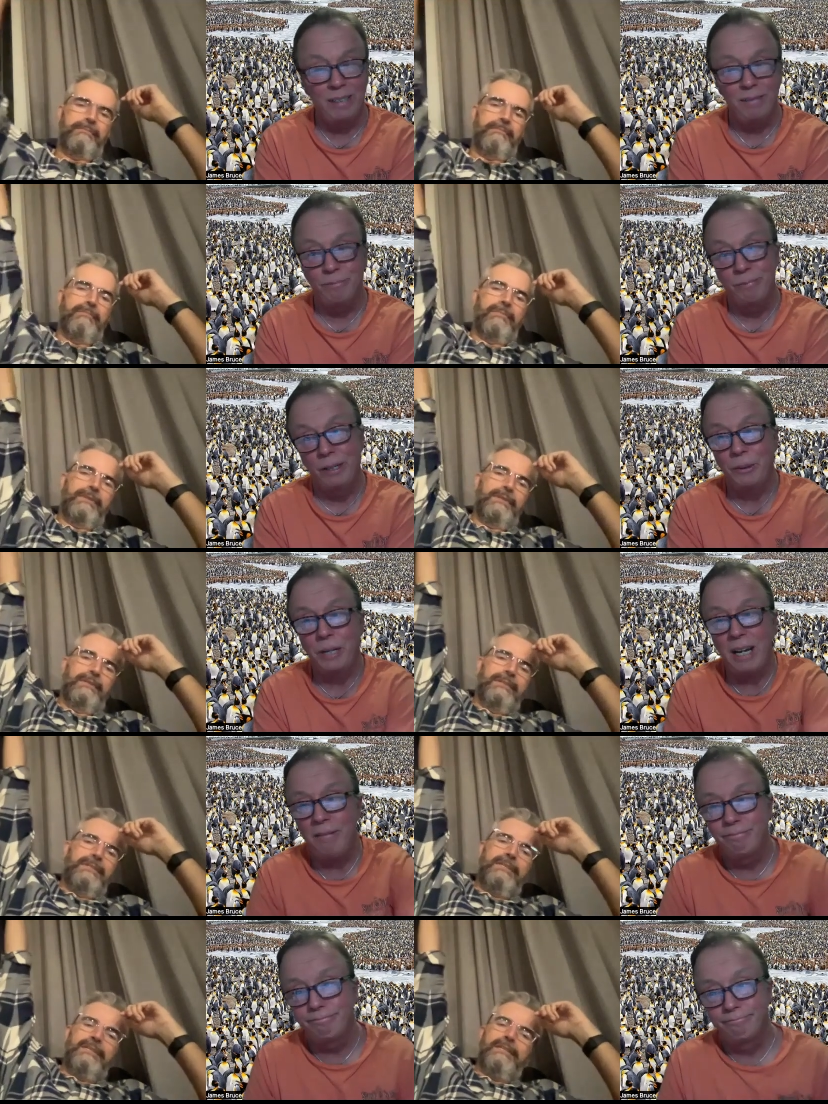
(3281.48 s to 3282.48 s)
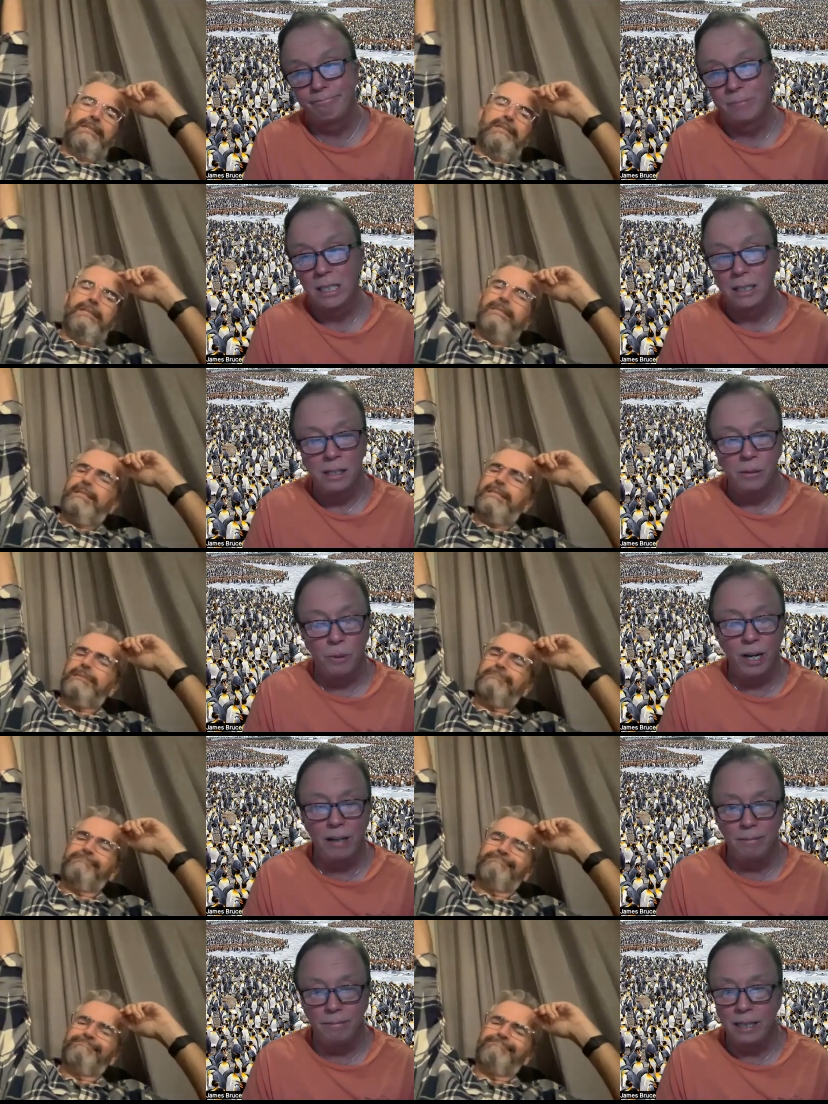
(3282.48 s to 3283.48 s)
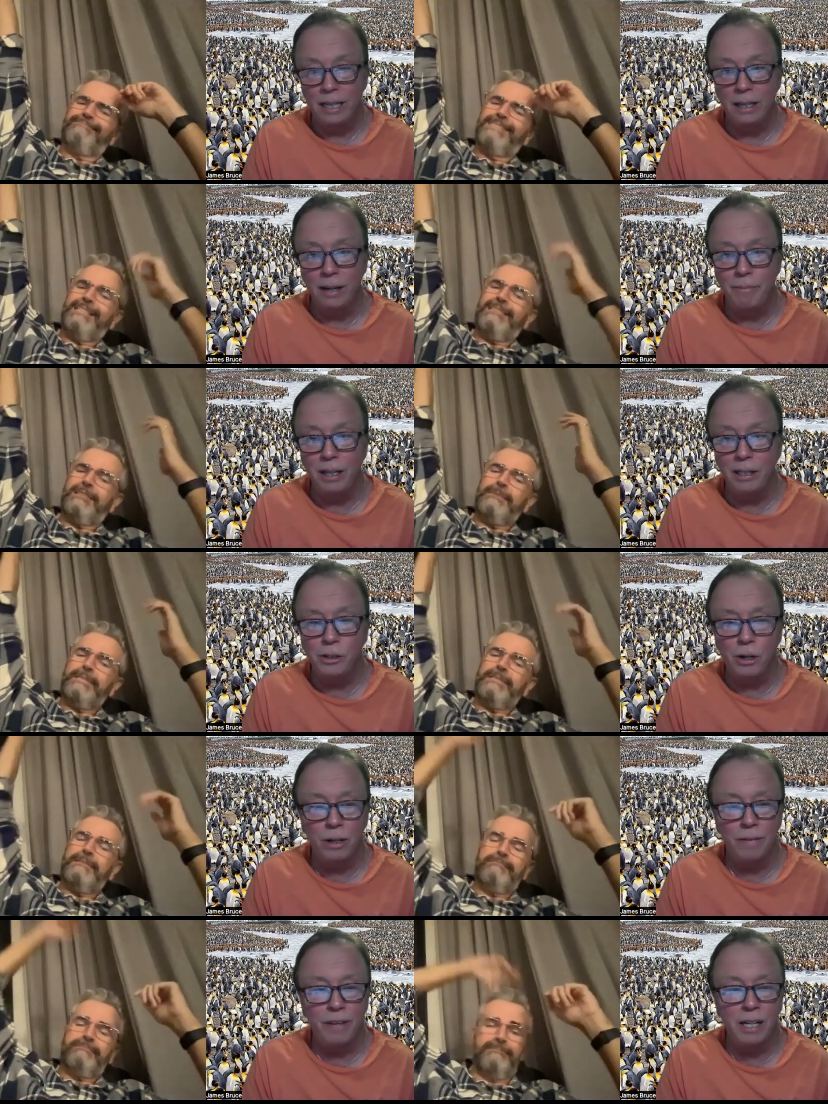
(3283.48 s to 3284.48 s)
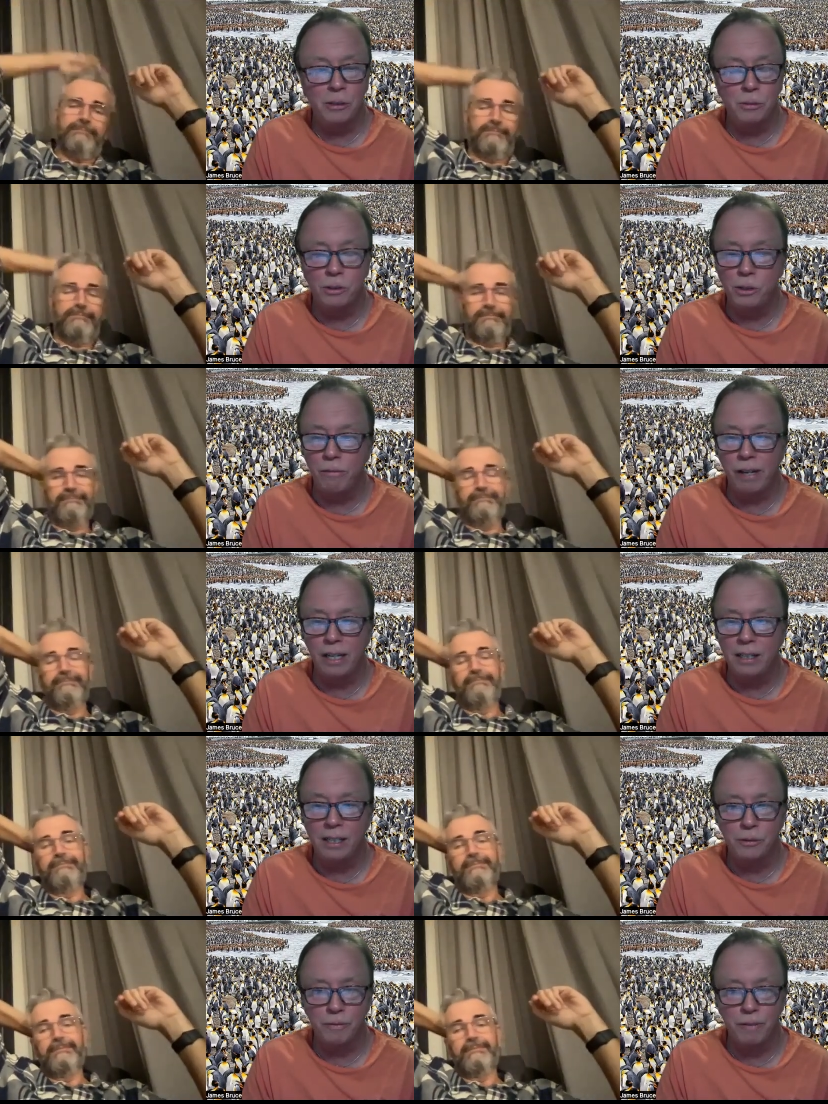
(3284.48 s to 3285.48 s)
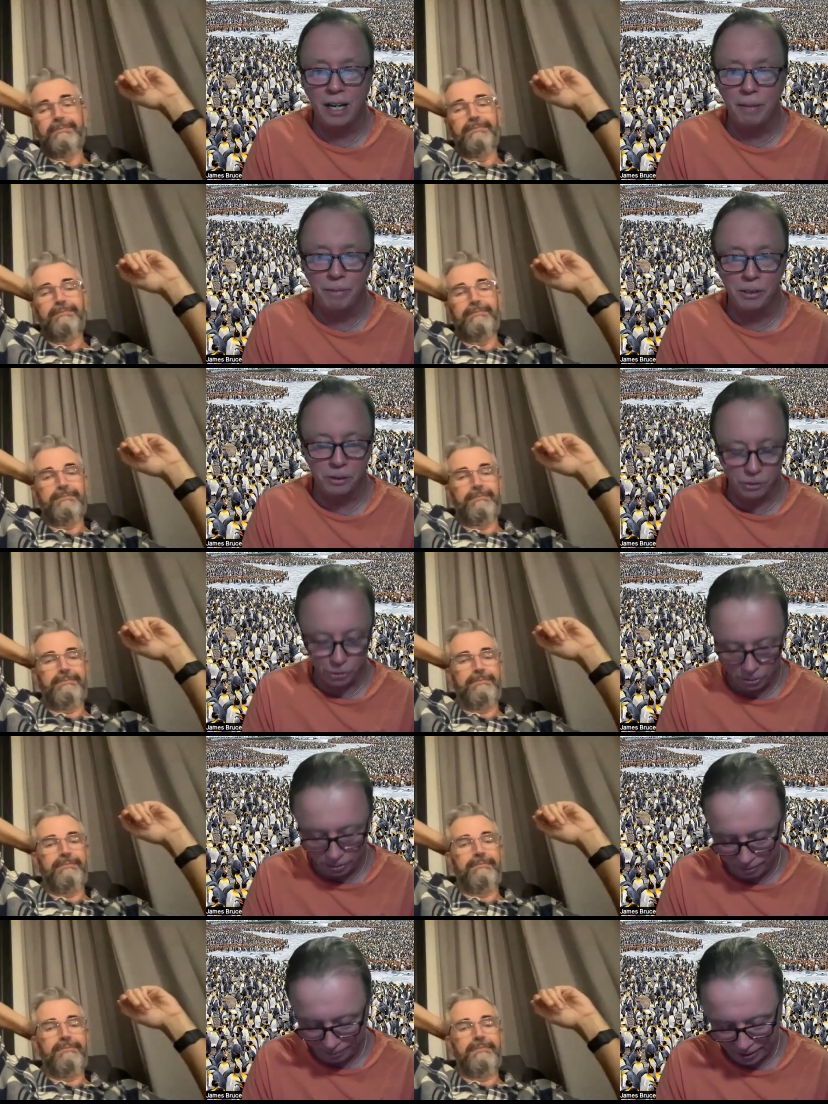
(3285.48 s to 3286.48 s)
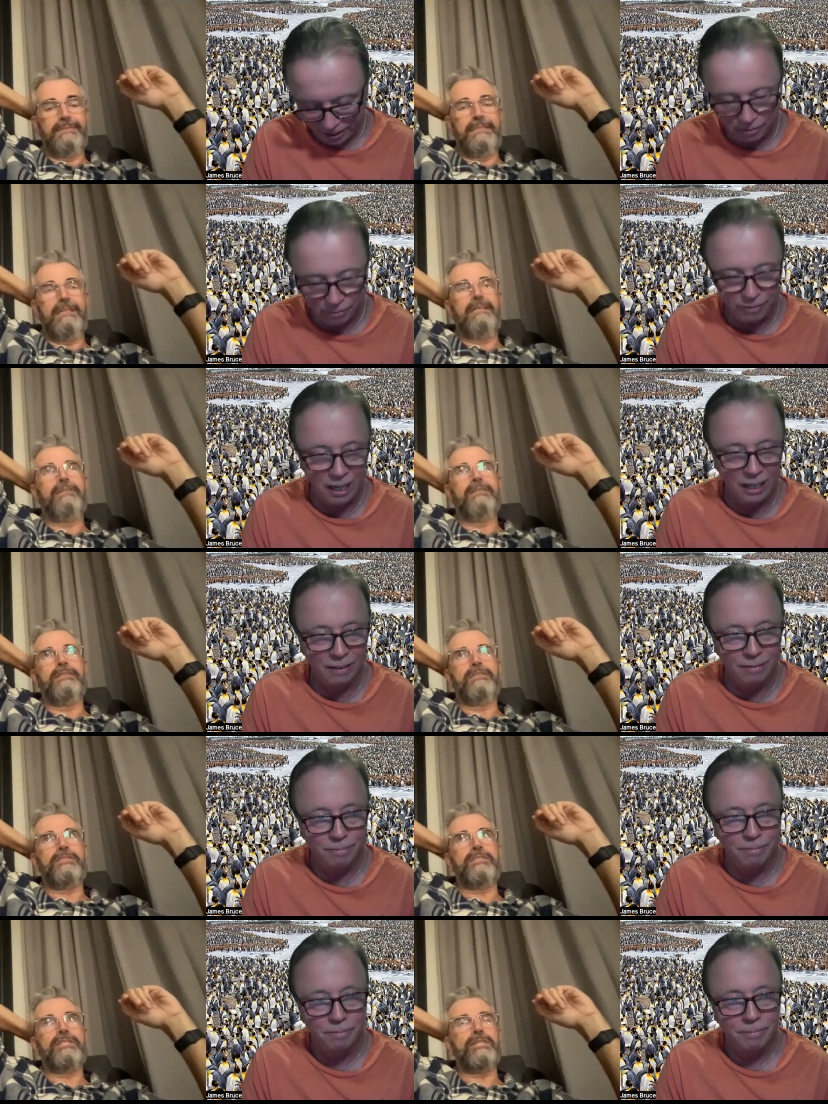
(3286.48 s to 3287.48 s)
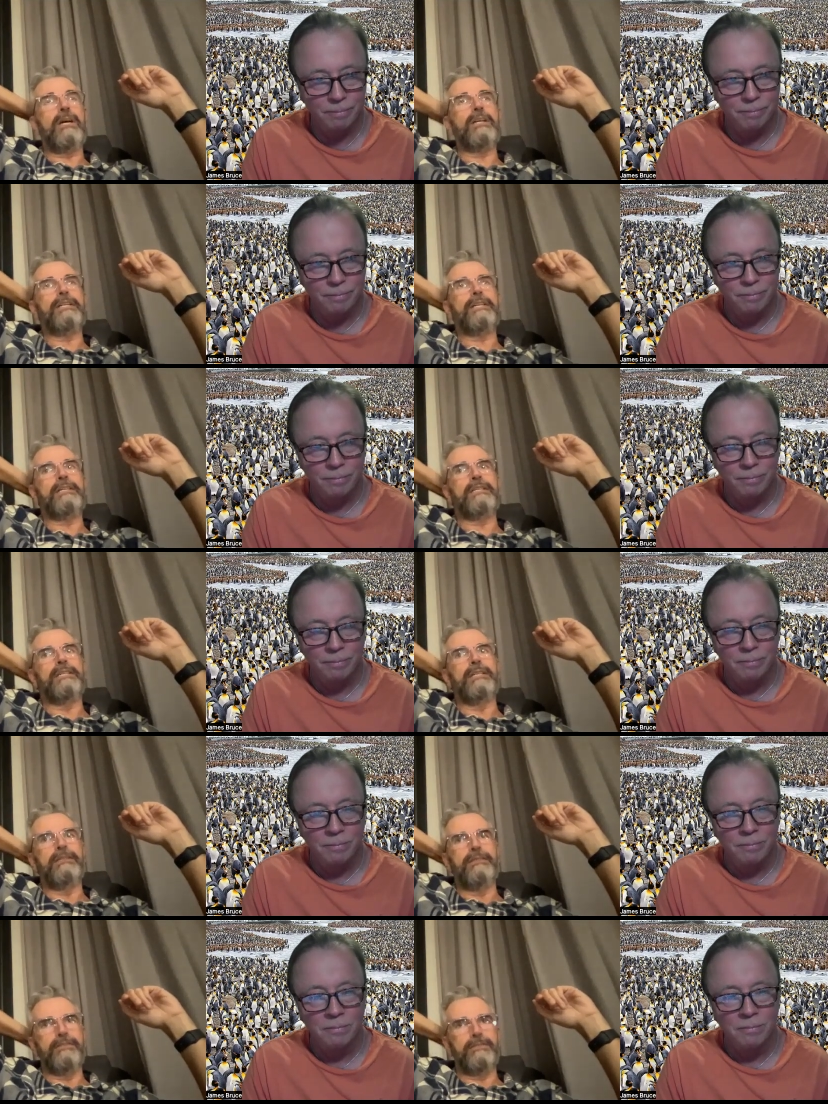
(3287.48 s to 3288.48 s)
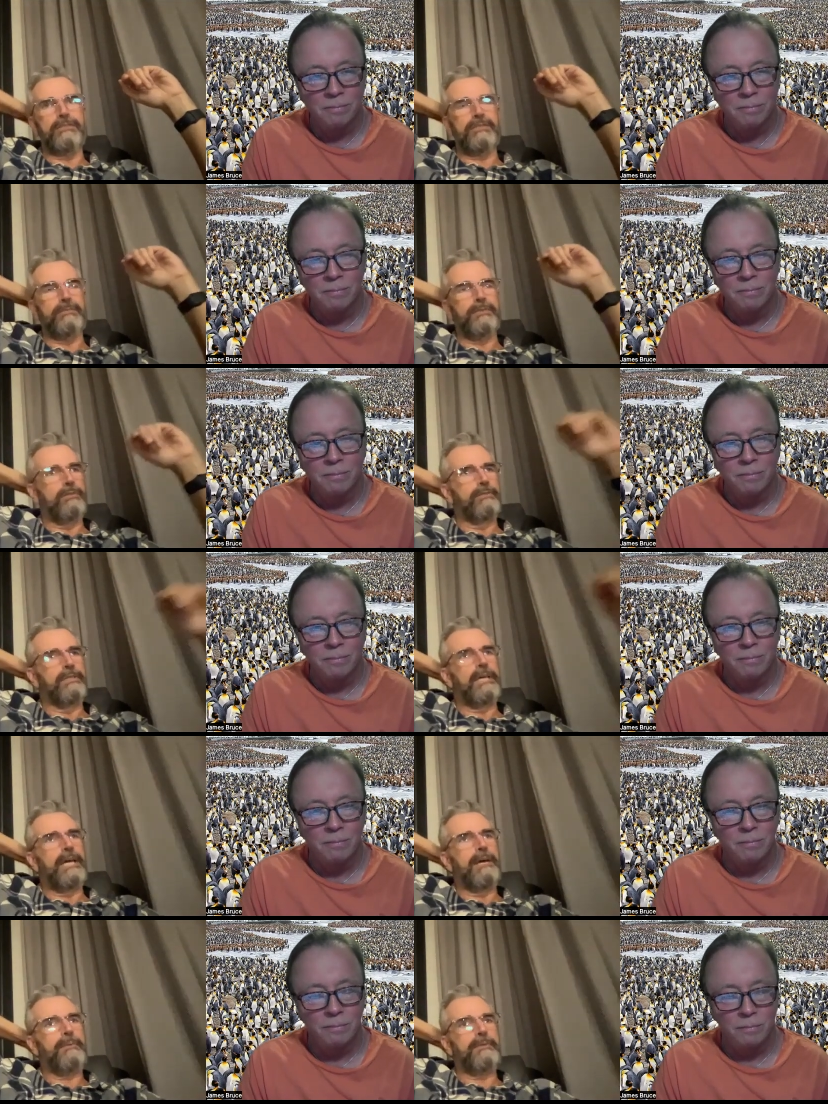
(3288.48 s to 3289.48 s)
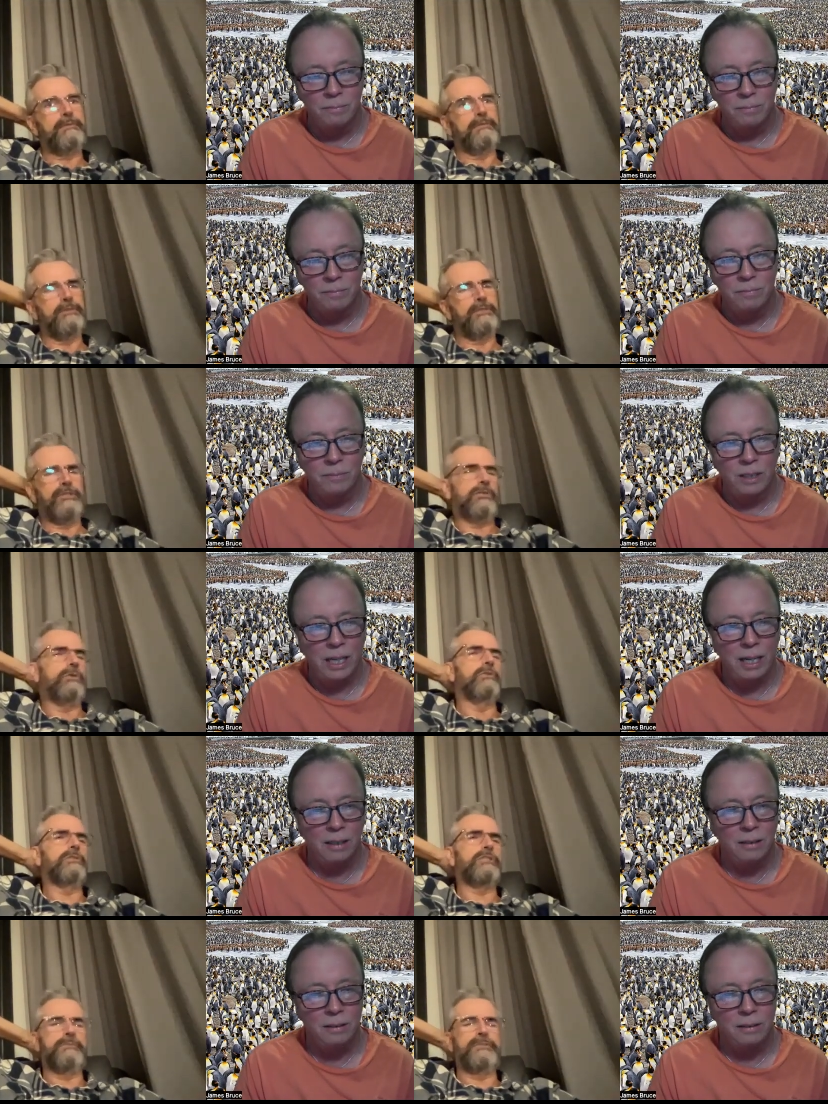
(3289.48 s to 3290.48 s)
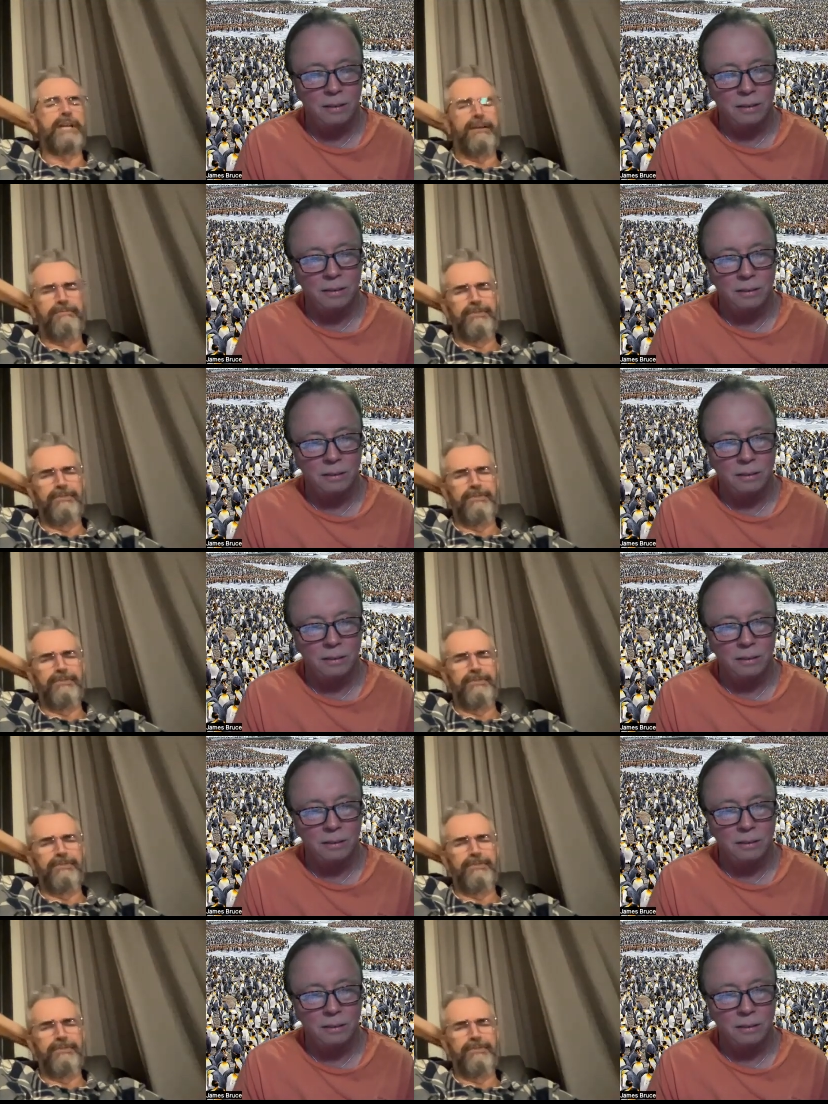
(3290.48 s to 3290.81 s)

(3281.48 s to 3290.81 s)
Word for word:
Speaker 1: eh, okay. I love. Yeah, I mean, well, if that's what you think, that's fine, Mister Joel. That's. Fine. I think
Speaker 2: sonically, there's some overlap, or he stole some stuff